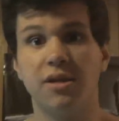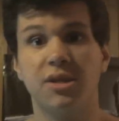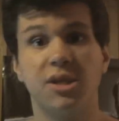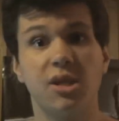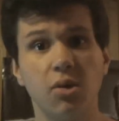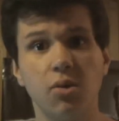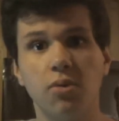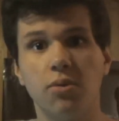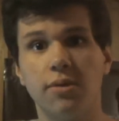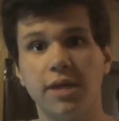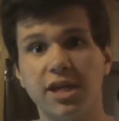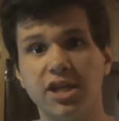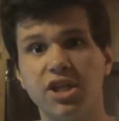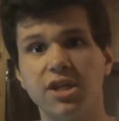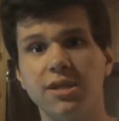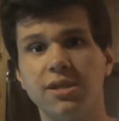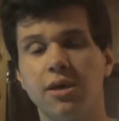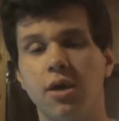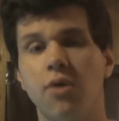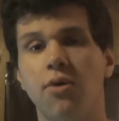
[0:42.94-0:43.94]
So let's
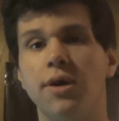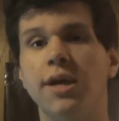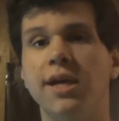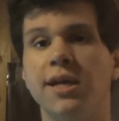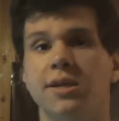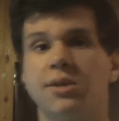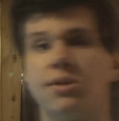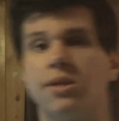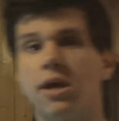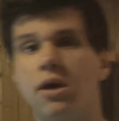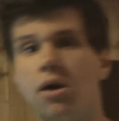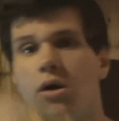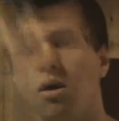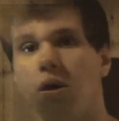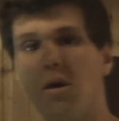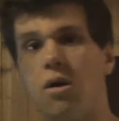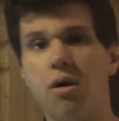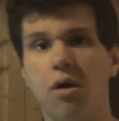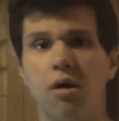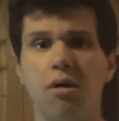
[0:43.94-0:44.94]
just go into the
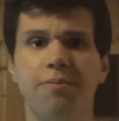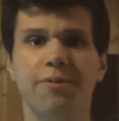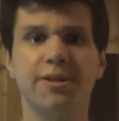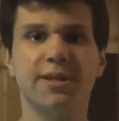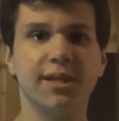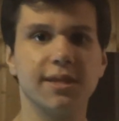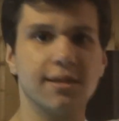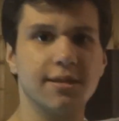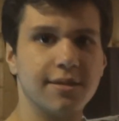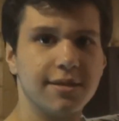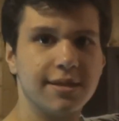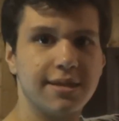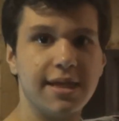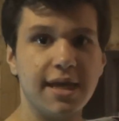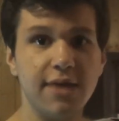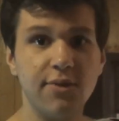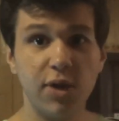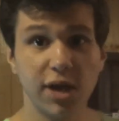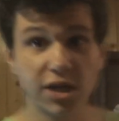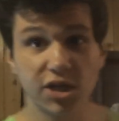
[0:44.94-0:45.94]
opposite
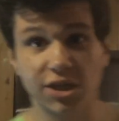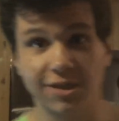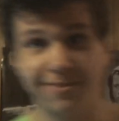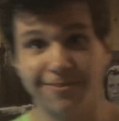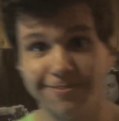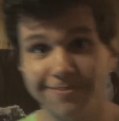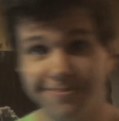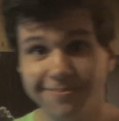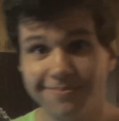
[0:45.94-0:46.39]
direction.